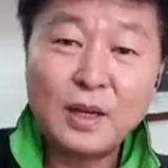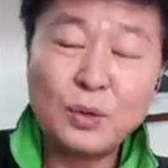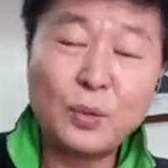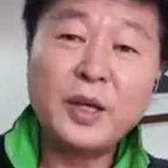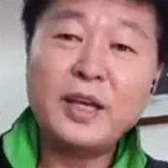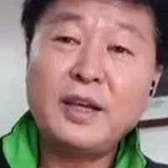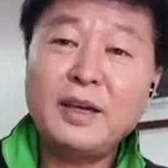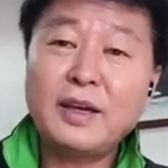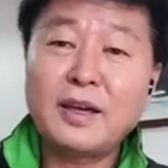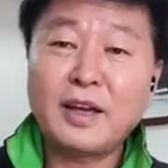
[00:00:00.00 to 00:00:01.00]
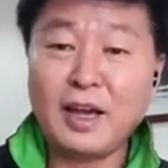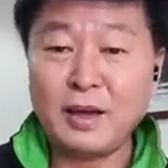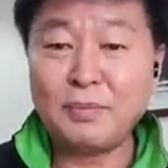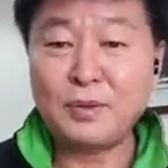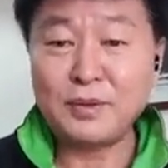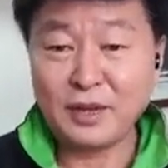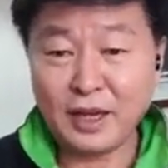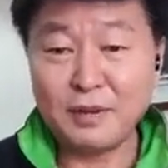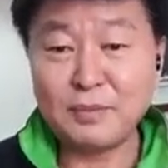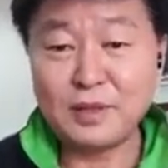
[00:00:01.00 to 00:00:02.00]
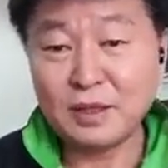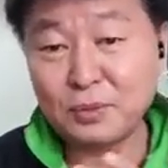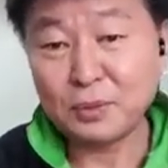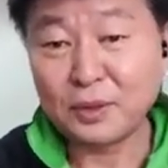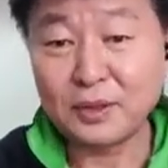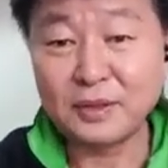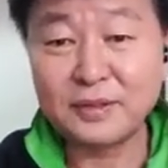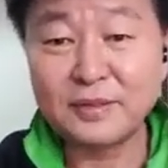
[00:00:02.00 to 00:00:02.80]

We have to have this word.